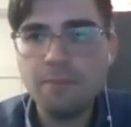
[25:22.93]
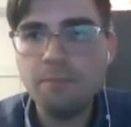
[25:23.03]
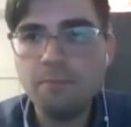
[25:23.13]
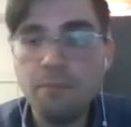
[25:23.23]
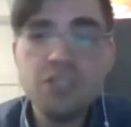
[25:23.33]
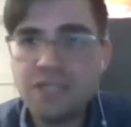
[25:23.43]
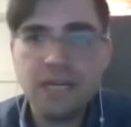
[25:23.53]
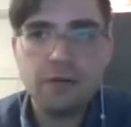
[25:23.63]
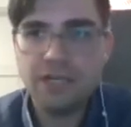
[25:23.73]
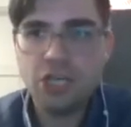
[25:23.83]

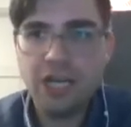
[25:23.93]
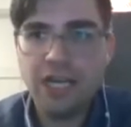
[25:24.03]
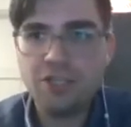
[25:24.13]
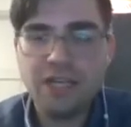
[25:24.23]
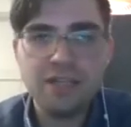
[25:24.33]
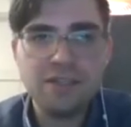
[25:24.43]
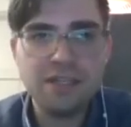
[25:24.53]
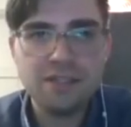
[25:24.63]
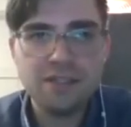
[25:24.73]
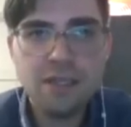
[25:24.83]
budgetary change that
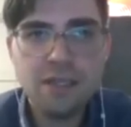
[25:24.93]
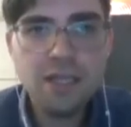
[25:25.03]
exists